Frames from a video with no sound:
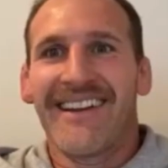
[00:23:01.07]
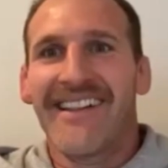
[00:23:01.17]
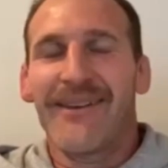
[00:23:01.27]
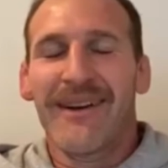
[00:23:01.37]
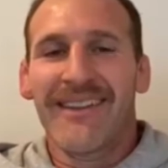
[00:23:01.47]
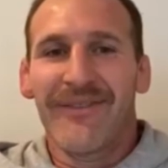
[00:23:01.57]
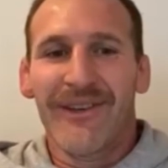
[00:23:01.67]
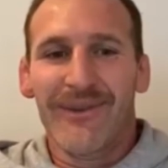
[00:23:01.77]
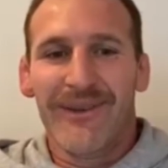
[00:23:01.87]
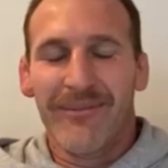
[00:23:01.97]
they won the
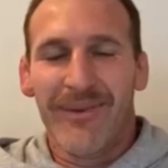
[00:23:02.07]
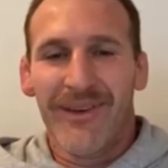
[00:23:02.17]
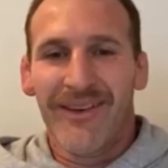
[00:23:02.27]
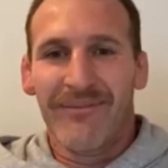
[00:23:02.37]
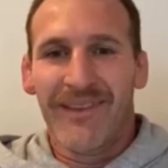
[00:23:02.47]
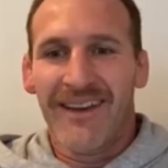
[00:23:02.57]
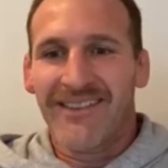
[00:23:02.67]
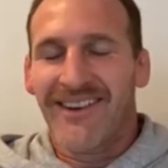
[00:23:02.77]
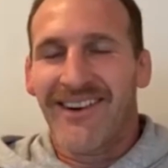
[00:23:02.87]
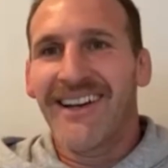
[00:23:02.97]
first one in Perth, gave
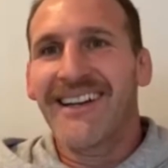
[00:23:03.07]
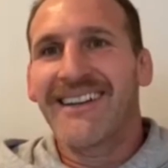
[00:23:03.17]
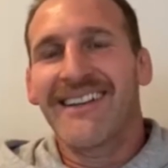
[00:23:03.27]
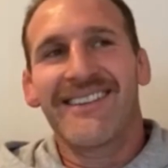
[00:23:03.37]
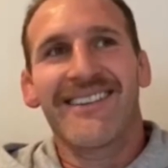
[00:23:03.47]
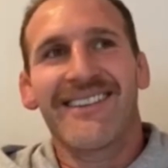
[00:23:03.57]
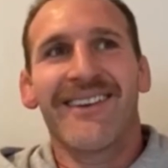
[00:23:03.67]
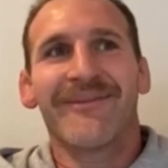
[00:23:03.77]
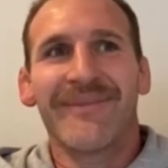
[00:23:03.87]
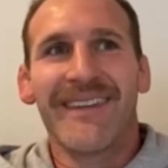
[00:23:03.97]
us a hiding. And then
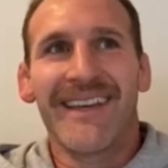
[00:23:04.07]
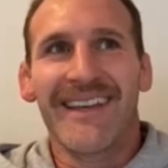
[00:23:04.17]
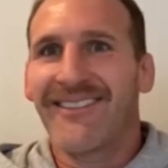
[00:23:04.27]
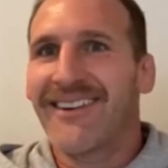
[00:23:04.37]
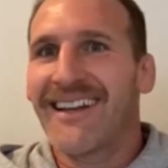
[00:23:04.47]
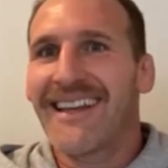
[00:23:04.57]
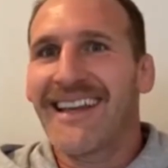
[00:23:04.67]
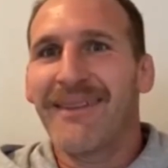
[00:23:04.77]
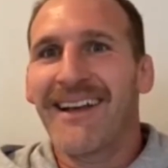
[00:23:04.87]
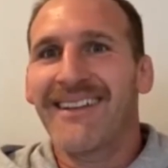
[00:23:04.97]
so, it really
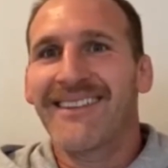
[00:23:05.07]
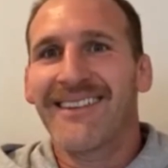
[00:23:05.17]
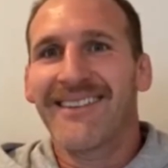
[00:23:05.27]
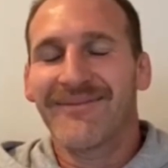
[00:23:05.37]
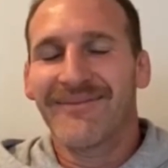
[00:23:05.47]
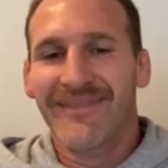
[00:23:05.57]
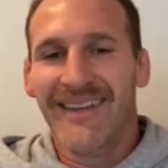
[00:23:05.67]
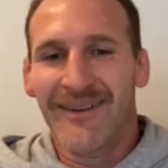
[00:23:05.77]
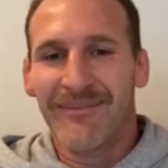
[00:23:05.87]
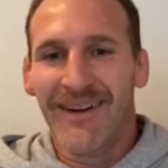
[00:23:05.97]
came down to
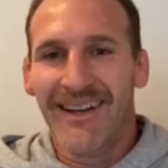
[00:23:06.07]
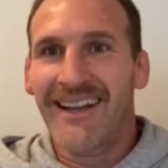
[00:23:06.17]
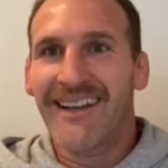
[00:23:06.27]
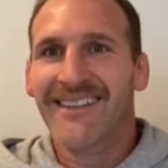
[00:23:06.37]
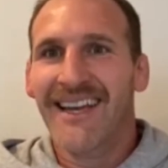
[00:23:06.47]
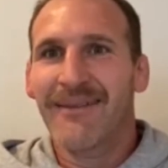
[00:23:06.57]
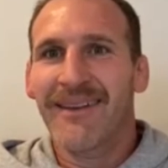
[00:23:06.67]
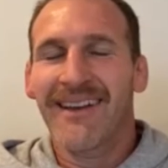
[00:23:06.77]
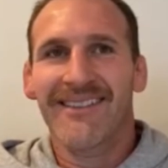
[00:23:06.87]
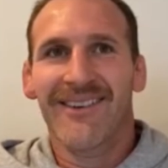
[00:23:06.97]
my last game
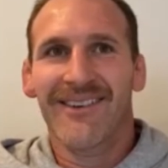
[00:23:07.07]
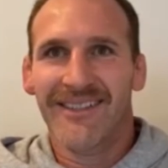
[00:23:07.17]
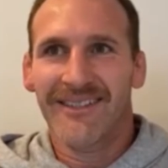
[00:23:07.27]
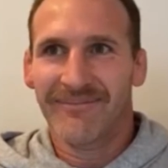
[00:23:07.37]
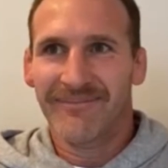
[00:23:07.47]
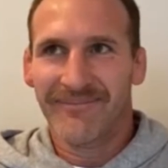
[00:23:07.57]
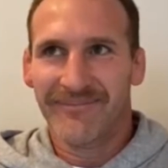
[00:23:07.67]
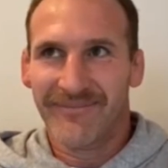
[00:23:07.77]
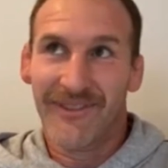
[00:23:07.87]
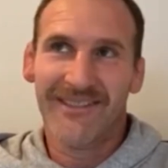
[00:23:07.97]
against Aussie
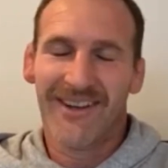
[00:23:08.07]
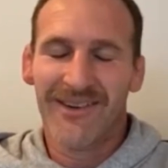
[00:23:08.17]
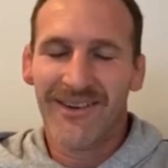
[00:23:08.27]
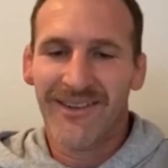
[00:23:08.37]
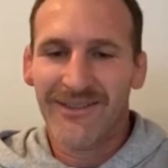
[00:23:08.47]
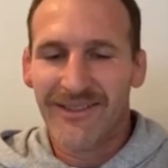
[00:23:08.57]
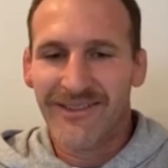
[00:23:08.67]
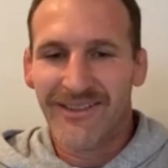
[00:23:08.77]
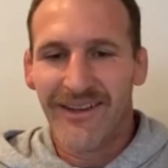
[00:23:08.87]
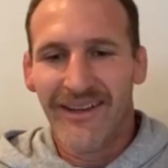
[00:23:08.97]
for us to hold on to
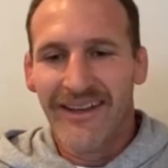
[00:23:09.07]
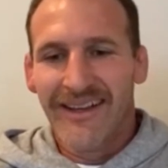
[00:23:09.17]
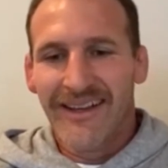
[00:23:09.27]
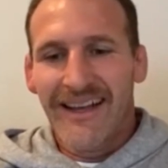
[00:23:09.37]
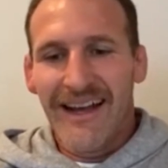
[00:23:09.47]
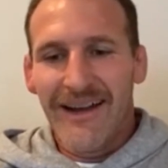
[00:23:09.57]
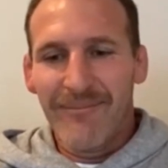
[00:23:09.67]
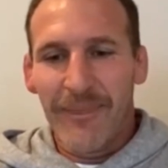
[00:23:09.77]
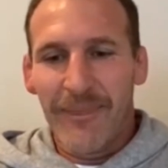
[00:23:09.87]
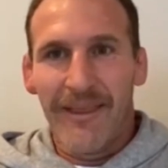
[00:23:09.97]
it. So,
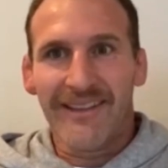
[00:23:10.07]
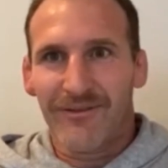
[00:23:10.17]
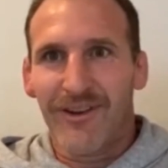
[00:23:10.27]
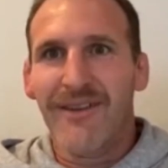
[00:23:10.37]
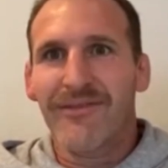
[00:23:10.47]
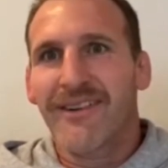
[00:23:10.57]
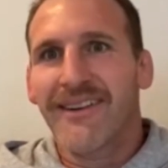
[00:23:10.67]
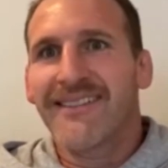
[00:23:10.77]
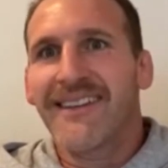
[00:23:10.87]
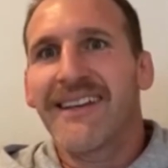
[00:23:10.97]
the
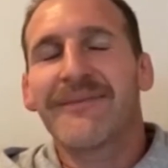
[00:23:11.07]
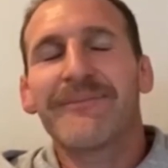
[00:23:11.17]
rivalry's there.